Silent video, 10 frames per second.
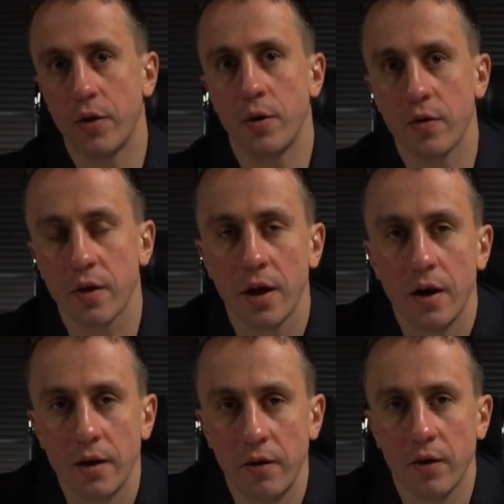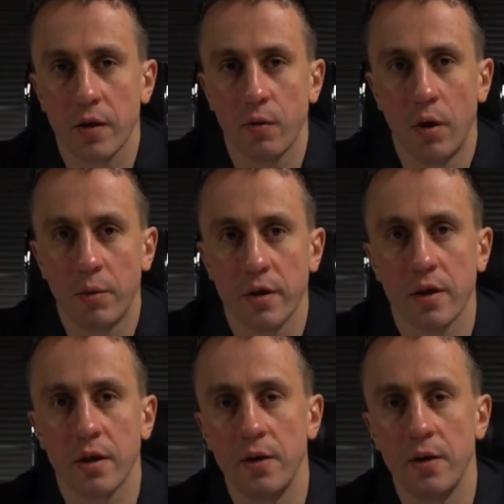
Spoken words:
those index swappers.